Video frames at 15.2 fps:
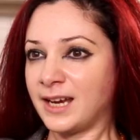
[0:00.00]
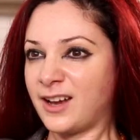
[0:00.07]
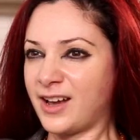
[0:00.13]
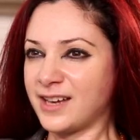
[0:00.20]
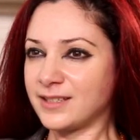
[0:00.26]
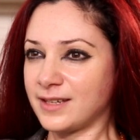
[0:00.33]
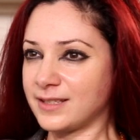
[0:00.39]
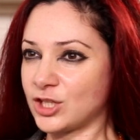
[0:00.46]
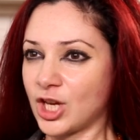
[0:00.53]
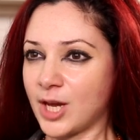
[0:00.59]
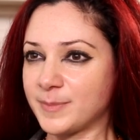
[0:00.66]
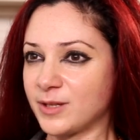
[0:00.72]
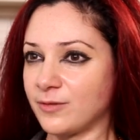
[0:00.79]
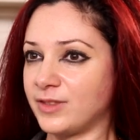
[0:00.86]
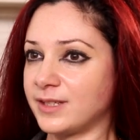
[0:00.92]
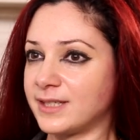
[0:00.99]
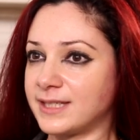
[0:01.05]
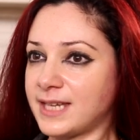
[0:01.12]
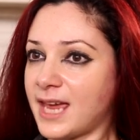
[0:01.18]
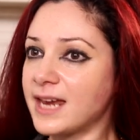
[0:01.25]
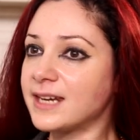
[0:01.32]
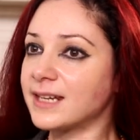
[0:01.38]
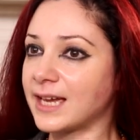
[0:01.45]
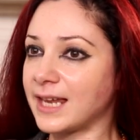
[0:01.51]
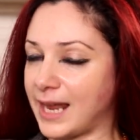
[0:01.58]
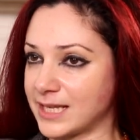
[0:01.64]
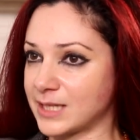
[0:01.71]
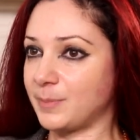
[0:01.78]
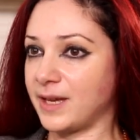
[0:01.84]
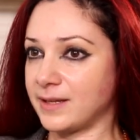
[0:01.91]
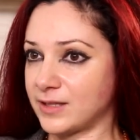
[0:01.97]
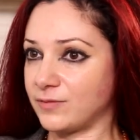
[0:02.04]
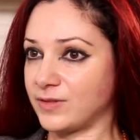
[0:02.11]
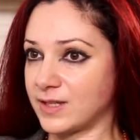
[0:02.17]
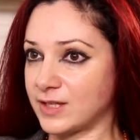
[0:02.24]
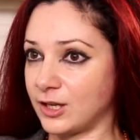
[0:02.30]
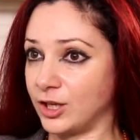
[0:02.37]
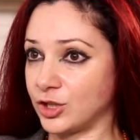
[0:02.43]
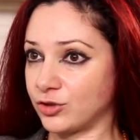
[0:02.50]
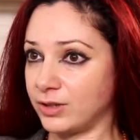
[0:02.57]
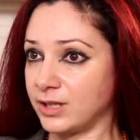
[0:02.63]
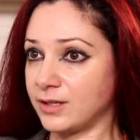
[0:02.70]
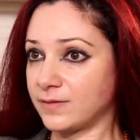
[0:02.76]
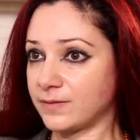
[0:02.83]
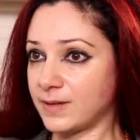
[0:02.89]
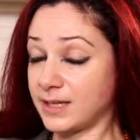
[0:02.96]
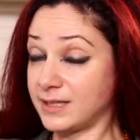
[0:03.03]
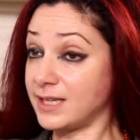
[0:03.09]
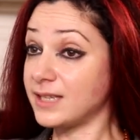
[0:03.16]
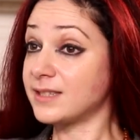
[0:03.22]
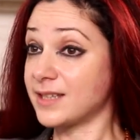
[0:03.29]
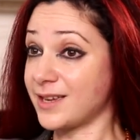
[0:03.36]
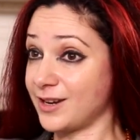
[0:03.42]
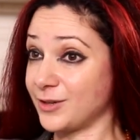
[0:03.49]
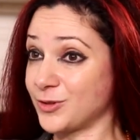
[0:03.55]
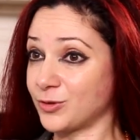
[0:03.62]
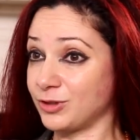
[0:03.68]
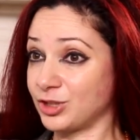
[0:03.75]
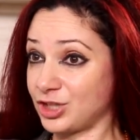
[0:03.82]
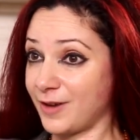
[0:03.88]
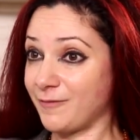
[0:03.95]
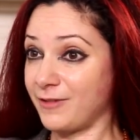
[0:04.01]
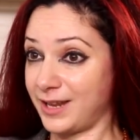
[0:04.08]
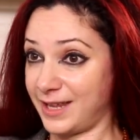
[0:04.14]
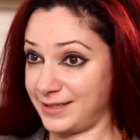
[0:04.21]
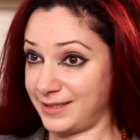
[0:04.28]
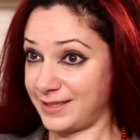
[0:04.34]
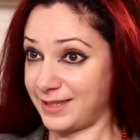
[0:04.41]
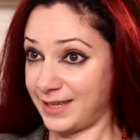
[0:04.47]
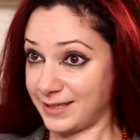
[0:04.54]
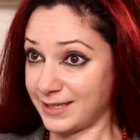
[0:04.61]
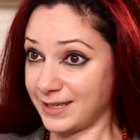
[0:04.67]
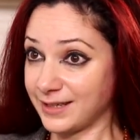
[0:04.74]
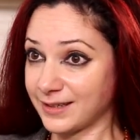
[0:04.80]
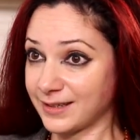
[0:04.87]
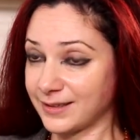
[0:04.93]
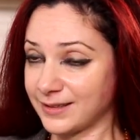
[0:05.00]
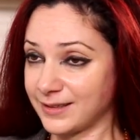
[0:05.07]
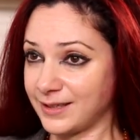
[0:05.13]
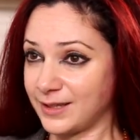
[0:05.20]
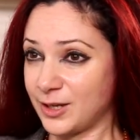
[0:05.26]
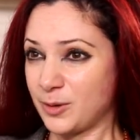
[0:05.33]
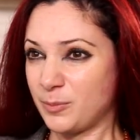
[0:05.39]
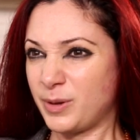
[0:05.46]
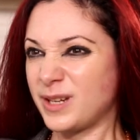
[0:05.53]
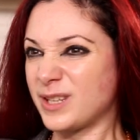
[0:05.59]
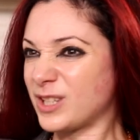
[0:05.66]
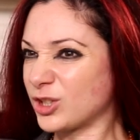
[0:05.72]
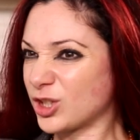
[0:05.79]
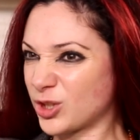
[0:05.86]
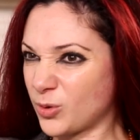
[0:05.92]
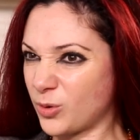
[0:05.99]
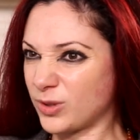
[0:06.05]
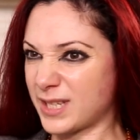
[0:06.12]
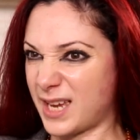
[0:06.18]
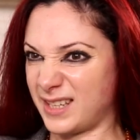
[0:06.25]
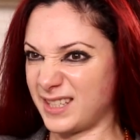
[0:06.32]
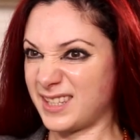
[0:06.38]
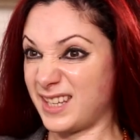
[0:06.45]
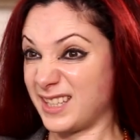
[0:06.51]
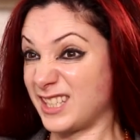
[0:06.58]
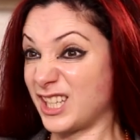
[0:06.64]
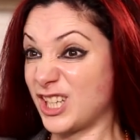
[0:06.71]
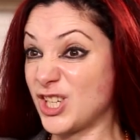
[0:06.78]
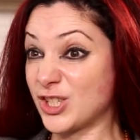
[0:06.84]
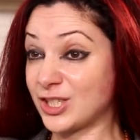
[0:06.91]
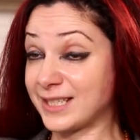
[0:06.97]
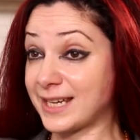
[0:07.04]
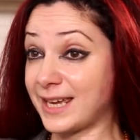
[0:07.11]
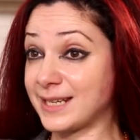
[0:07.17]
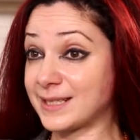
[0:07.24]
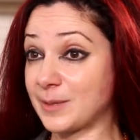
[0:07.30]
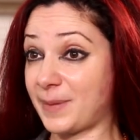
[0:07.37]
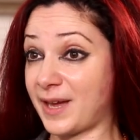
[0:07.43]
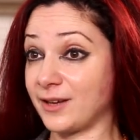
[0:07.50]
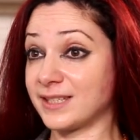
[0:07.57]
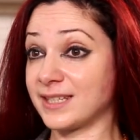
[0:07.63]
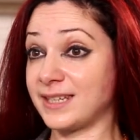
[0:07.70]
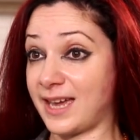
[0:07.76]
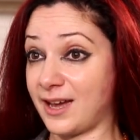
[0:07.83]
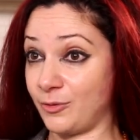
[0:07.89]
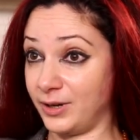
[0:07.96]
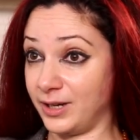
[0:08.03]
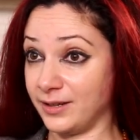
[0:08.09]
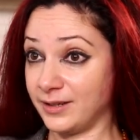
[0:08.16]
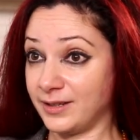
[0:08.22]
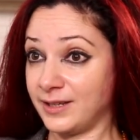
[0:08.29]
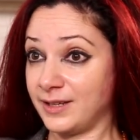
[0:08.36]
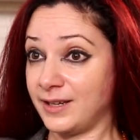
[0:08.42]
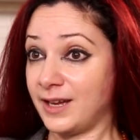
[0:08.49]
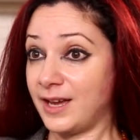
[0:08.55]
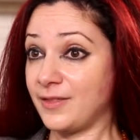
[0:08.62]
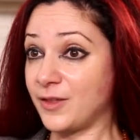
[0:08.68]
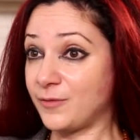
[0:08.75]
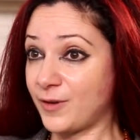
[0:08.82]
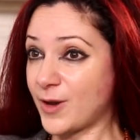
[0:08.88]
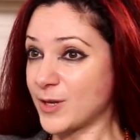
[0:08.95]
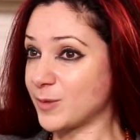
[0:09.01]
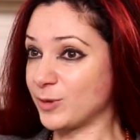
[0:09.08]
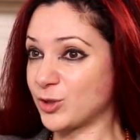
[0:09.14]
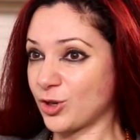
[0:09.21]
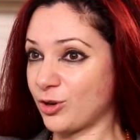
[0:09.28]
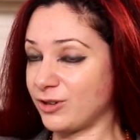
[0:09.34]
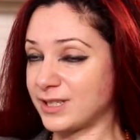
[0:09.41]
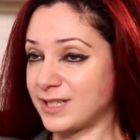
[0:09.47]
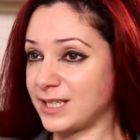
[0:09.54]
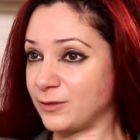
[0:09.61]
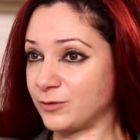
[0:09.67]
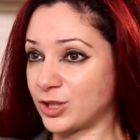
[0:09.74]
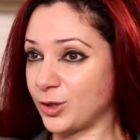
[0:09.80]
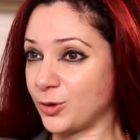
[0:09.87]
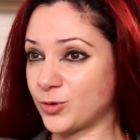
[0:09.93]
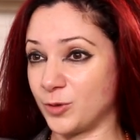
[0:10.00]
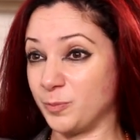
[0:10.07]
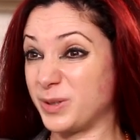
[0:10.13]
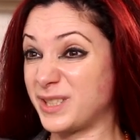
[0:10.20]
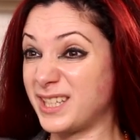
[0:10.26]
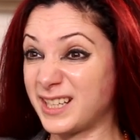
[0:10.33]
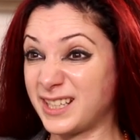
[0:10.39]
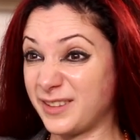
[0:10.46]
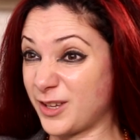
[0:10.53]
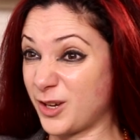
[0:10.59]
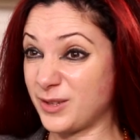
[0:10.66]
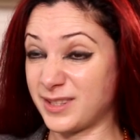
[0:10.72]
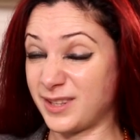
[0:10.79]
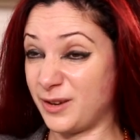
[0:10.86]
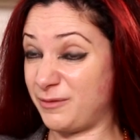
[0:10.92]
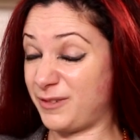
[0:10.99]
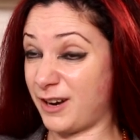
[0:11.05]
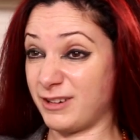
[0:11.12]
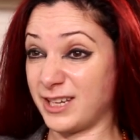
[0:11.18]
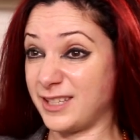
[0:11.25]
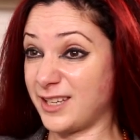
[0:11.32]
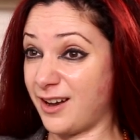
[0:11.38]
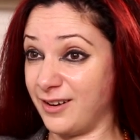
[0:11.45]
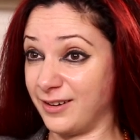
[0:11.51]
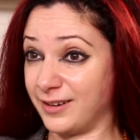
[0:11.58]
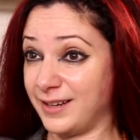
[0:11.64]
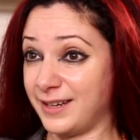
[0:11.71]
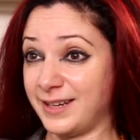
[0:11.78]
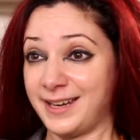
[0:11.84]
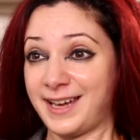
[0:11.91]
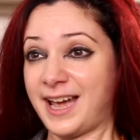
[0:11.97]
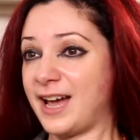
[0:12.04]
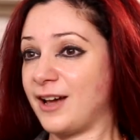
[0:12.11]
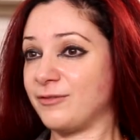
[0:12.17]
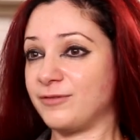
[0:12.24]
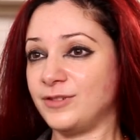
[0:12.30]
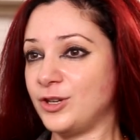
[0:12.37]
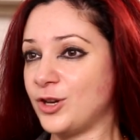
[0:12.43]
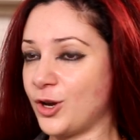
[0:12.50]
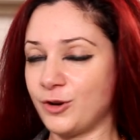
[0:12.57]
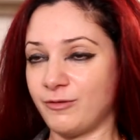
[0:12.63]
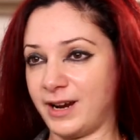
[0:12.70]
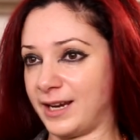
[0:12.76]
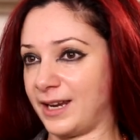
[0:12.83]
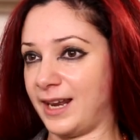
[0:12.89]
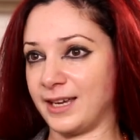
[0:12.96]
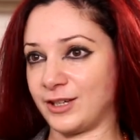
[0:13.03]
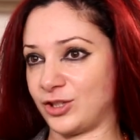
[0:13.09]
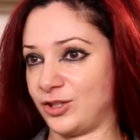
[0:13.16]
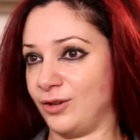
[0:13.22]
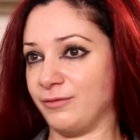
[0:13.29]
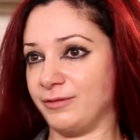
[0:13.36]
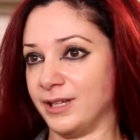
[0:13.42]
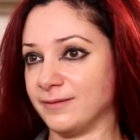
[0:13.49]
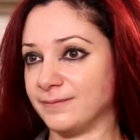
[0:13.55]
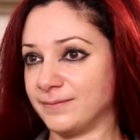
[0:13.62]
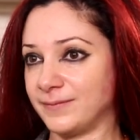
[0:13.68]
In terms of the technical aspects of the surgery, it is done under a general anaesthetic, but it's a short anaesthetic. It usually takes about an hour. And the vast majority of children, particularly those that are very young, have no recollection of it.